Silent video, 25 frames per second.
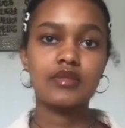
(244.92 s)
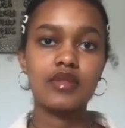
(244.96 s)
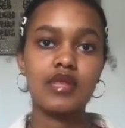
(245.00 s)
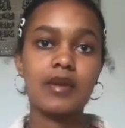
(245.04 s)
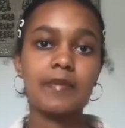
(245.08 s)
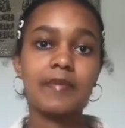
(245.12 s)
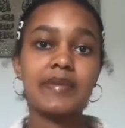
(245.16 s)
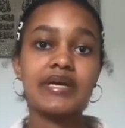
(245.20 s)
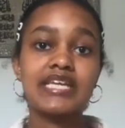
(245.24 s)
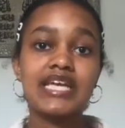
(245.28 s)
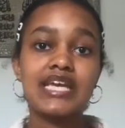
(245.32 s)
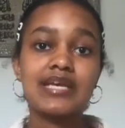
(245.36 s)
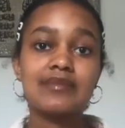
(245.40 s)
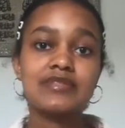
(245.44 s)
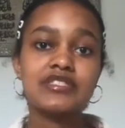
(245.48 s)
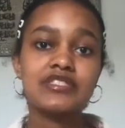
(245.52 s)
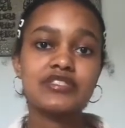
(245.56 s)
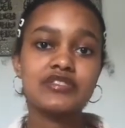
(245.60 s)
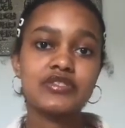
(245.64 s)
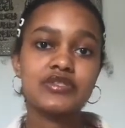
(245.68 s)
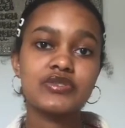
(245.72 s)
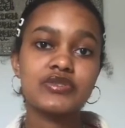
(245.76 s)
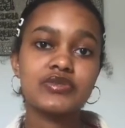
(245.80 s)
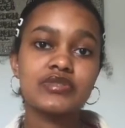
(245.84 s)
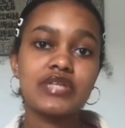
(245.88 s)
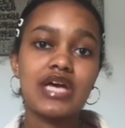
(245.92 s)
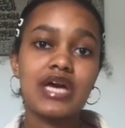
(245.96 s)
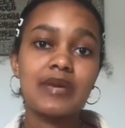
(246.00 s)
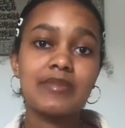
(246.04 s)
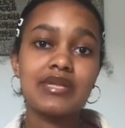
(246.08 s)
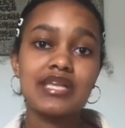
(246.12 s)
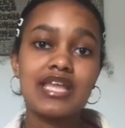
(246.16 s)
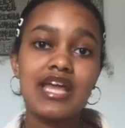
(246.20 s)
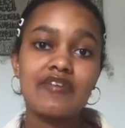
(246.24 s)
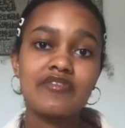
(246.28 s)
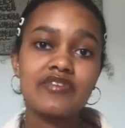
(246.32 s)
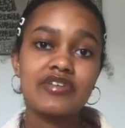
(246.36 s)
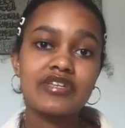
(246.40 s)
My name is Noon, I'm
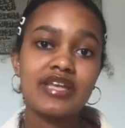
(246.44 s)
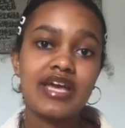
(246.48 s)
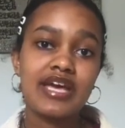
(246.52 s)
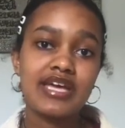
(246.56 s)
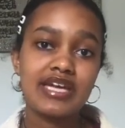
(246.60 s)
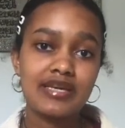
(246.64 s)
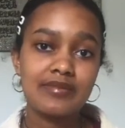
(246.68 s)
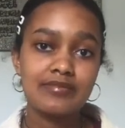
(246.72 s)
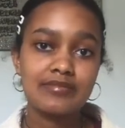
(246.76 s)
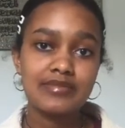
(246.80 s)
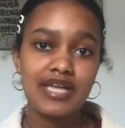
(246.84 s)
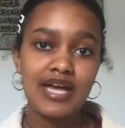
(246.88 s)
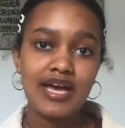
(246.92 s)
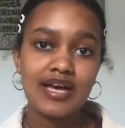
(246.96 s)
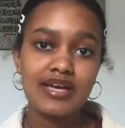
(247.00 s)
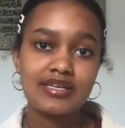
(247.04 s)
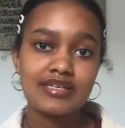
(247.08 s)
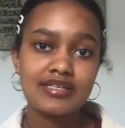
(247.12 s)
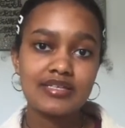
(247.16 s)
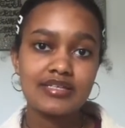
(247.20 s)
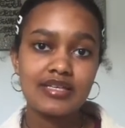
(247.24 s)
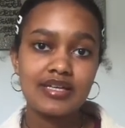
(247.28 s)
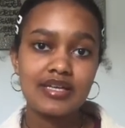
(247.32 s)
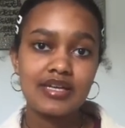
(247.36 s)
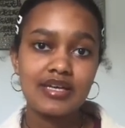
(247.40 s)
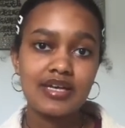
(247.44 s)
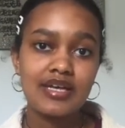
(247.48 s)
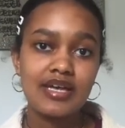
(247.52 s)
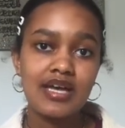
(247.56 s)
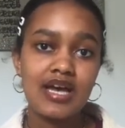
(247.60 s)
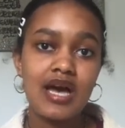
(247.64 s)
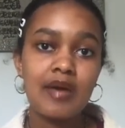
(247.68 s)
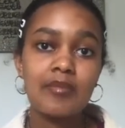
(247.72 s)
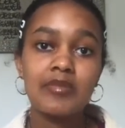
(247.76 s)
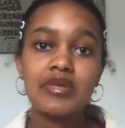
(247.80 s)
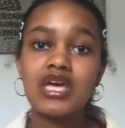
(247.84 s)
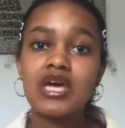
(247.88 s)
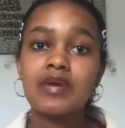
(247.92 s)
11, and I'm black.
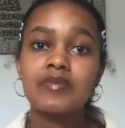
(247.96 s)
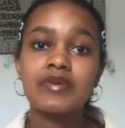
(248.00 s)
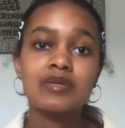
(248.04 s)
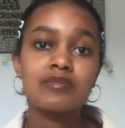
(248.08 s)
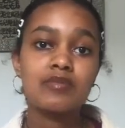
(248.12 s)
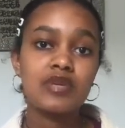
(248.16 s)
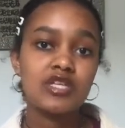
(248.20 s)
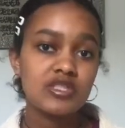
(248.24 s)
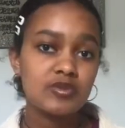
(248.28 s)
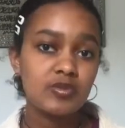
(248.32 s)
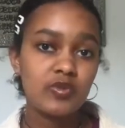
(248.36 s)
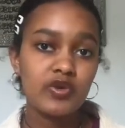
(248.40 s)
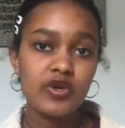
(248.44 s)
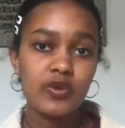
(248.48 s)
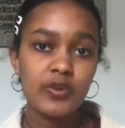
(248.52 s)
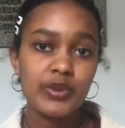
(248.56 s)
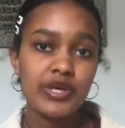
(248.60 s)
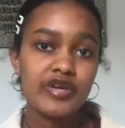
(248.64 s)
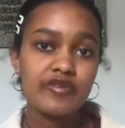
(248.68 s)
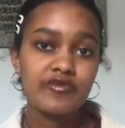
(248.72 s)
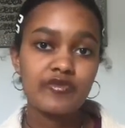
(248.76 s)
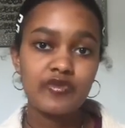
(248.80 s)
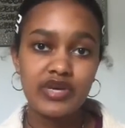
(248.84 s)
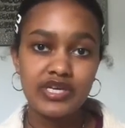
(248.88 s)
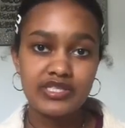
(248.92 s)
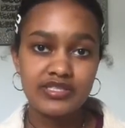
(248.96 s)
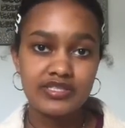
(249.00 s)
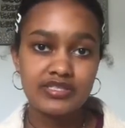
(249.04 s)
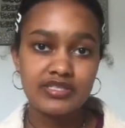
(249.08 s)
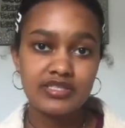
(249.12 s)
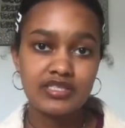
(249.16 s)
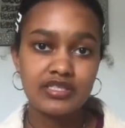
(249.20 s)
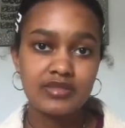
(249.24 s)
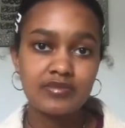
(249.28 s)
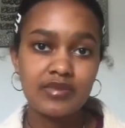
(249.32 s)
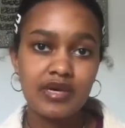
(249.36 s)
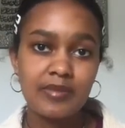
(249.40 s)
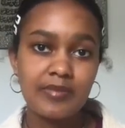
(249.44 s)
I'm becoming much more aware of
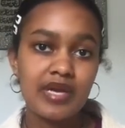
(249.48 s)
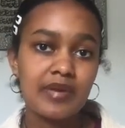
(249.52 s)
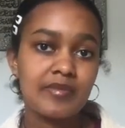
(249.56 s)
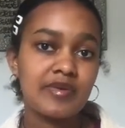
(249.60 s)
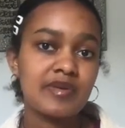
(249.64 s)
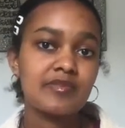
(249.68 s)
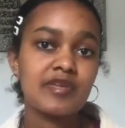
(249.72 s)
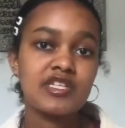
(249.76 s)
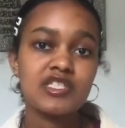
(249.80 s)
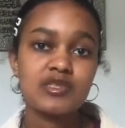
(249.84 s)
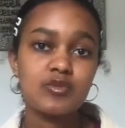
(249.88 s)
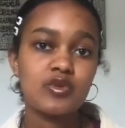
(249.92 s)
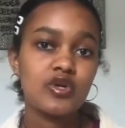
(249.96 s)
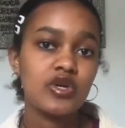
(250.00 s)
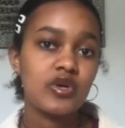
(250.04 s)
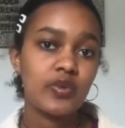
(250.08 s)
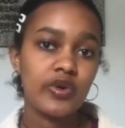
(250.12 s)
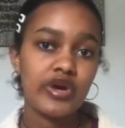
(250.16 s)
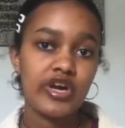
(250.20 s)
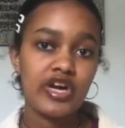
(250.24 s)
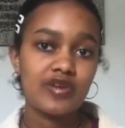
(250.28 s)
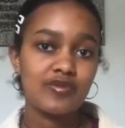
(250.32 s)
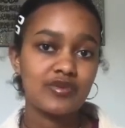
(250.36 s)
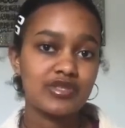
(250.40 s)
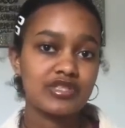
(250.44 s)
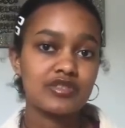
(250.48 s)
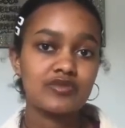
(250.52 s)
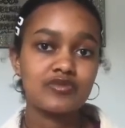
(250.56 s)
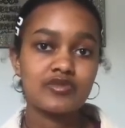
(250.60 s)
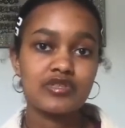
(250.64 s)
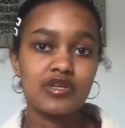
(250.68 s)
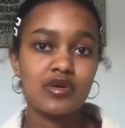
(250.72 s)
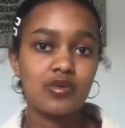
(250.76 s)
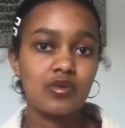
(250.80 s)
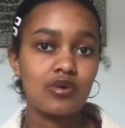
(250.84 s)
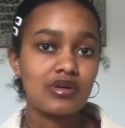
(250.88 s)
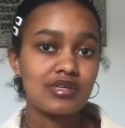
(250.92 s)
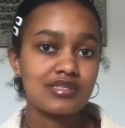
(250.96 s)
racism, I'm becoming much more aware of what the
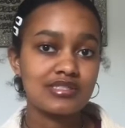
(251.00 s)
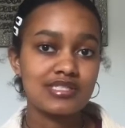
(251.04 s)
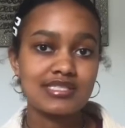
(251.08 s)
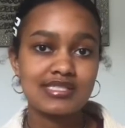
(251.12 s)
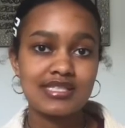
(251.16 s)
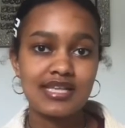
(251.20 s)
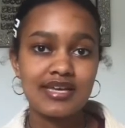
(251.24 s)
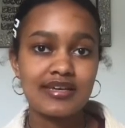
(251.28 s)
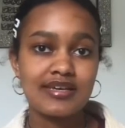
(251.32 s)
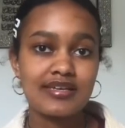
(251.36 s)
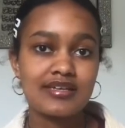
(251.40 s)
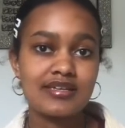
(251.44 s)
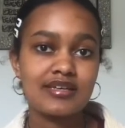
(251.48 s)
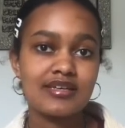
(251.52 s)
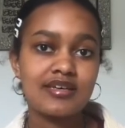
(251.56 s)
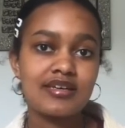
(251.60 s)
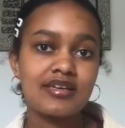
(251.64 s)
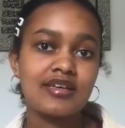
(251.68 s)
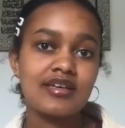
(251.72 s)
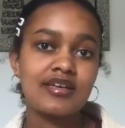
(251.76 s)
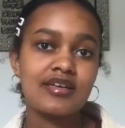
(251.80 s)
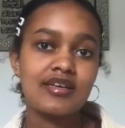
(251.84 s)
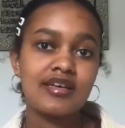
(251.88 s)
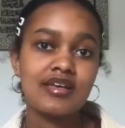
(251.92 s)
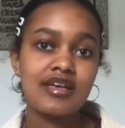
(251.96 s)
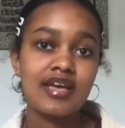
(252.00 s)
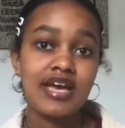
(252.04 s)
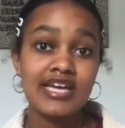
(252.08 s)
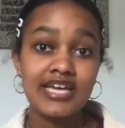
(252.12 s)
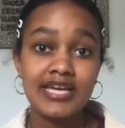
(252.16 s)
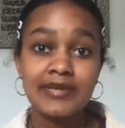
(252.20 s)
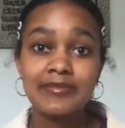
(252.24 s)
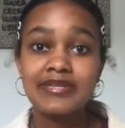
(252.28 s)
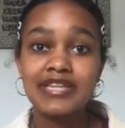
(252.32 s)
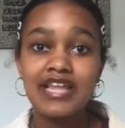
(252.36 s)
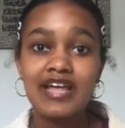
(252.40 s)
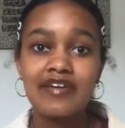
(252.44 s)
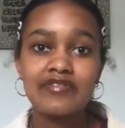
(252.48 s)
real world is like. And I'm
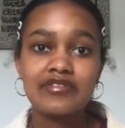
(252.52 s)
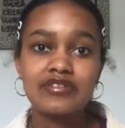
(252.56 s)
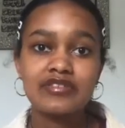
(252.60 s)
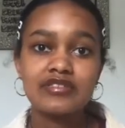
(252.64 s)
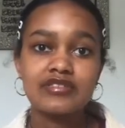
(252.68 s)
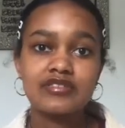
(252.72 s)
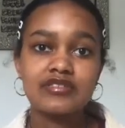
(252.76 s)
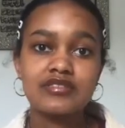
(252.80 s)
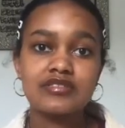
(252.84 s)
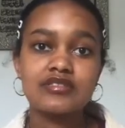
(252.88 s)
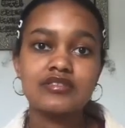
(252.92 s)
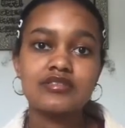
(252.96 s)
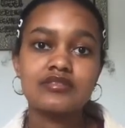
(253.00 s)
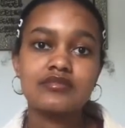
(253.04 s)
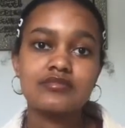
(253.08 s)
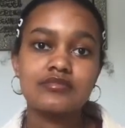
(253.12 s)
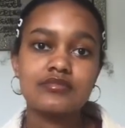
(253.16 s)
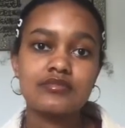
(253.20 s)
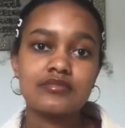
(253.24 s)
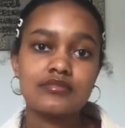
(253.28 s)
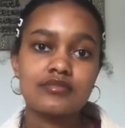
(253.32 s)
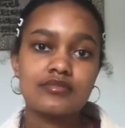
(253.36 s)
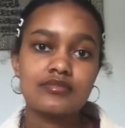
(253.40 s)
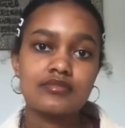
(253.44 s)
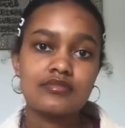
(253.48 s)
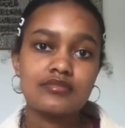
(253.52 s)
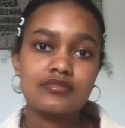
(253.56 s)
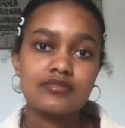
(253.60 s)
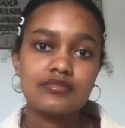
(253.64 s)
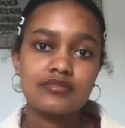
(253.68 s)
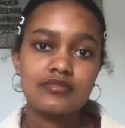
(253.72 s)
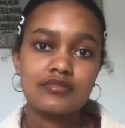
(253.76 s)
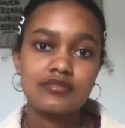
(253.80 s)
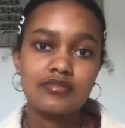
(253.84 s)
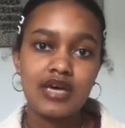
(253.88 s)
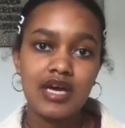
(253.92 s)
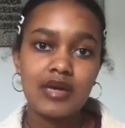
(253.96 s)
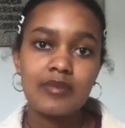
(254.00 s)
11.
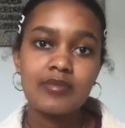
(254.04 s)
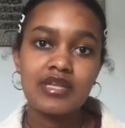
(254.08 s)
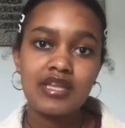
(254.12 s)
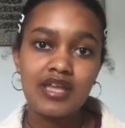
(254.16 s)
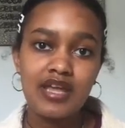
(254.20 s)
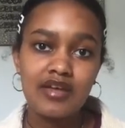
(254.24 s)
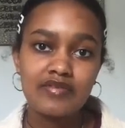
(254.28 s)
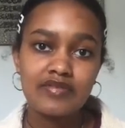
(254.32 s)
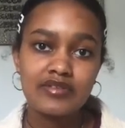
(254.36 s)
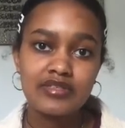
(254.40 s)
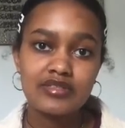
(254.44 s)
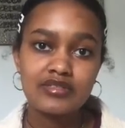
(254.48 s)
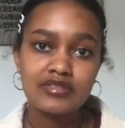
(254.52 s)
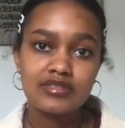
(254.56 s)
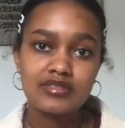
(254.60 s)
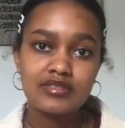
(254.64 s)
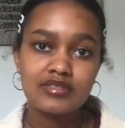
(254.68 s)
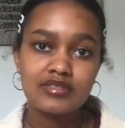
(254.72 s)
I'm 11.